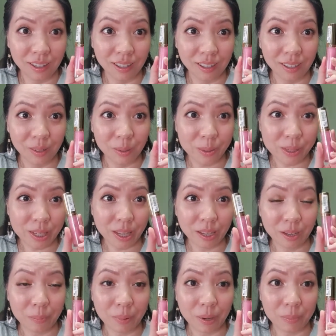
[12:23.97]
it looks like a
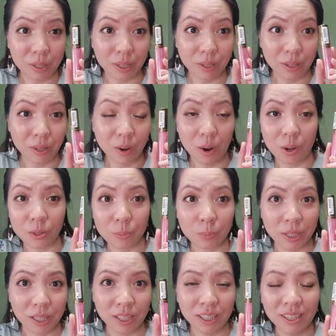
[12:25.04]
Barbie hot
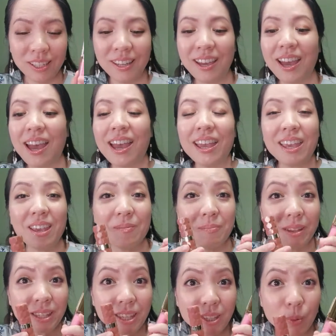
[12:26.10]
pink, it
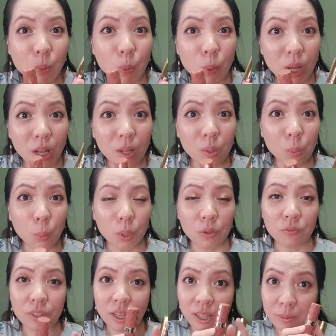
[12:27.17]
mixes well with
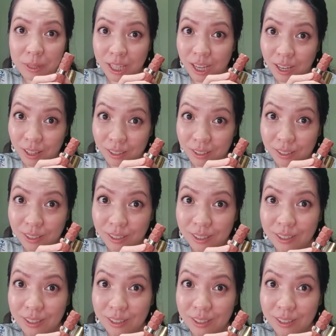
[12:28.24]
their lipstick color.